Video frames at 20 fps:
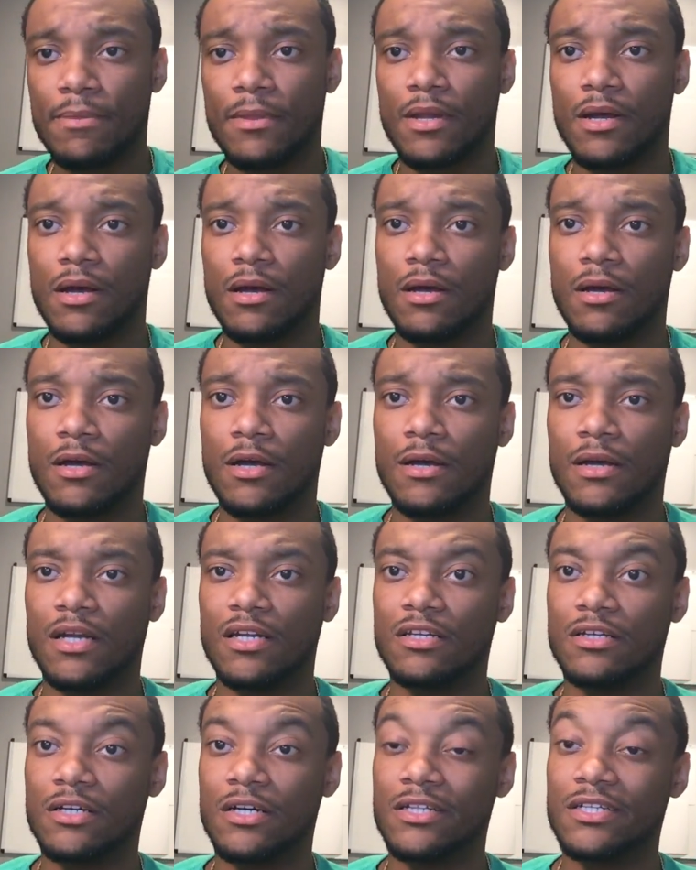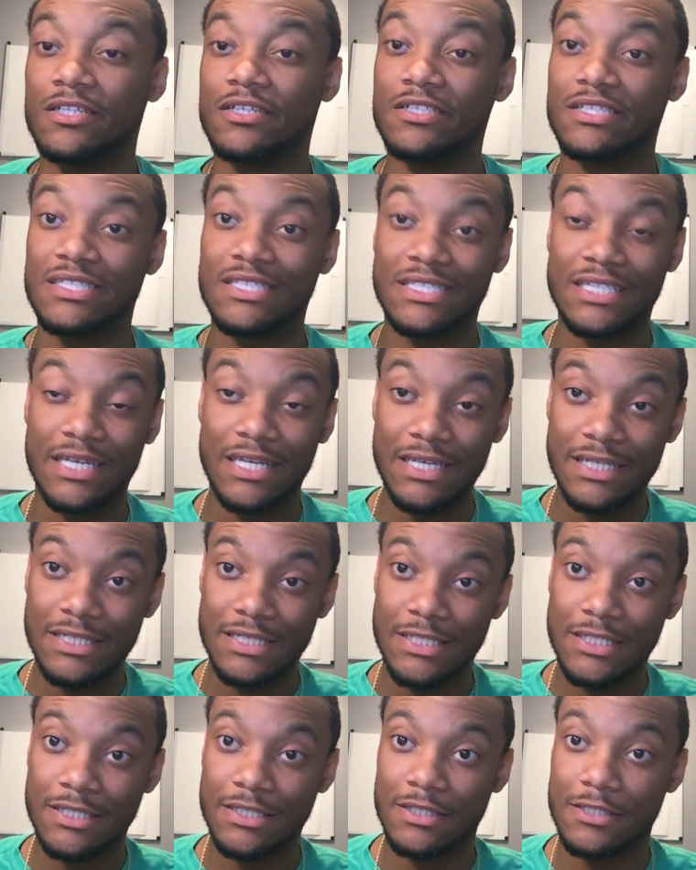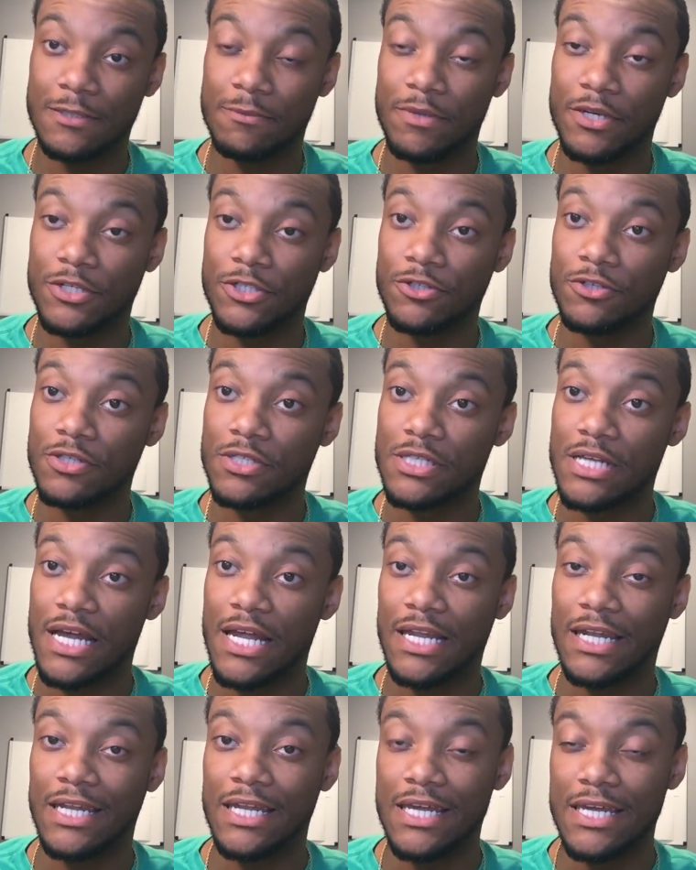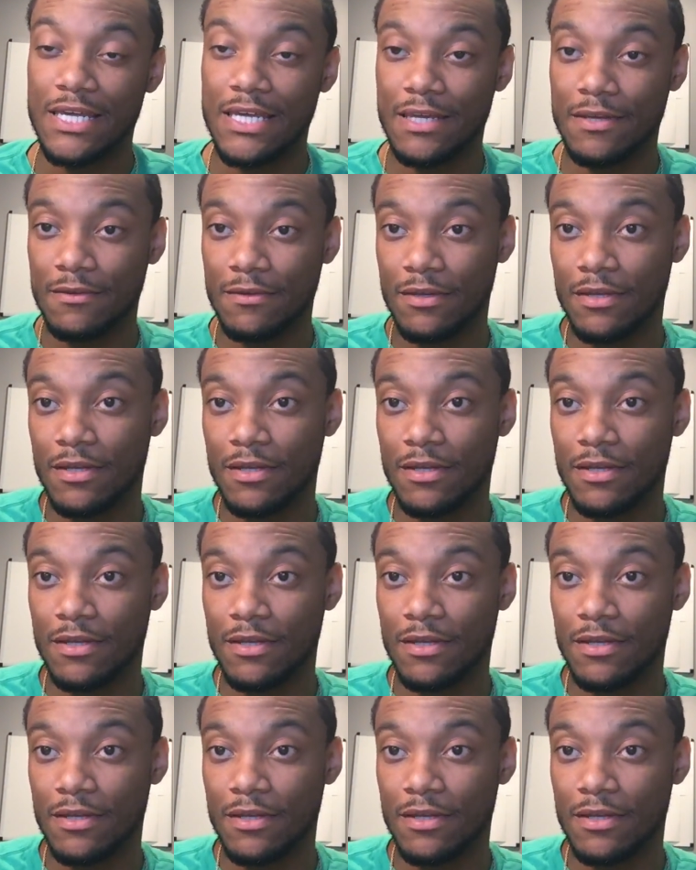I'll look under the sinks to make sure it's not leaking.